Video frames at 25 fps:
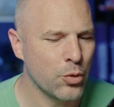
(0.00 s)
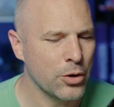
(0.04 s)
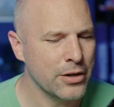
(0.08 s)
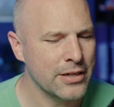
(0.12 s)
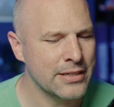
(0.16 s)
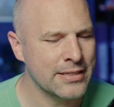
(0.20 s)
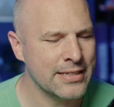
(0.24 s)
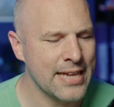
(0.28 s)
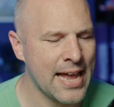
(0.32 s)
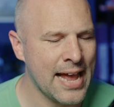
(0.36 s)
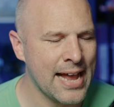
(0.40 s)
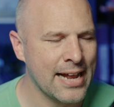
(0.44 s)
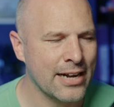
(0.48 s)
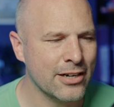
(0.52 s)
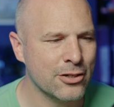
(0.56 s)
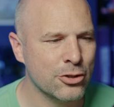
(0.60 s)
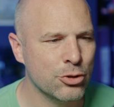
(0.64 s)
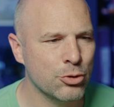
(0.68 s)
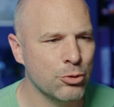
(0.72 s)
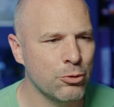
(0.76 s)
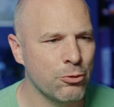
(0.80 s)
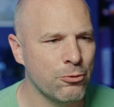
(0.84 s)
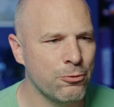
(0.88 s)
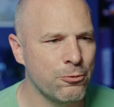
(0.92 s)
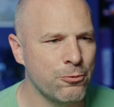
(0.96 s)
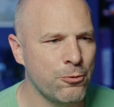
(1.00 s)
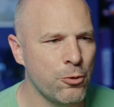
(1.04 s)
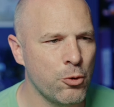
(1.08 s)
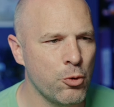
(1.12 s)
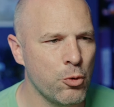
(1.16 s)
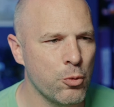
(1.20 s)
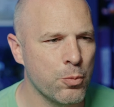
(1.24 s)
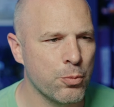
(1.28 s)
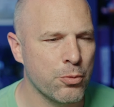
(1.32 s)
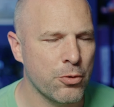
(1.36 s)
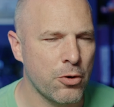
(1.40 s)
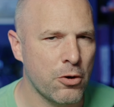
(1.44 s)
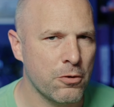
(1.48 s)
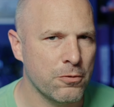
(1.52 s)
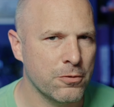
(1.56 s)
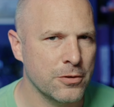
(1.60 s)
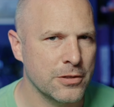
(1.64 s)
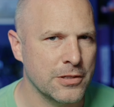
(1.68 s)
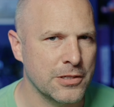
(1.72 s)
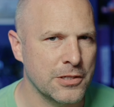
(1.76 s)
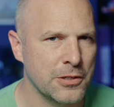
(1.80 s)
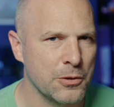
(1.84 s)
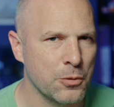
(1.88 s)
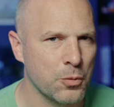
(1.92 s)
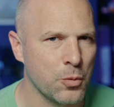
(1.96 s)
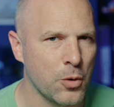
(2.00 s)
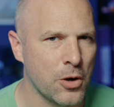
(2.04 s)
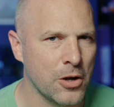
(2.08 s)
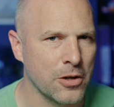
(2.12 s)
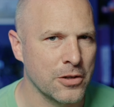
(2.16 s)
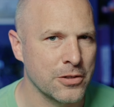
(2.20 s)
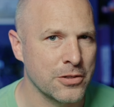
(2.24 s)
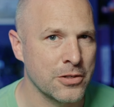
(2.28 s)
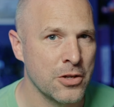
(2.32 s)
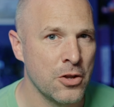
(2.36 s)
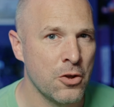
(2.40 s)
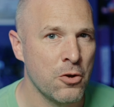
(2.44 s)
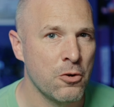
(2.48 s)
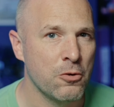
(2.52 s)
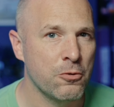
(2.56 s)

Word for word: what his actual full prophecy was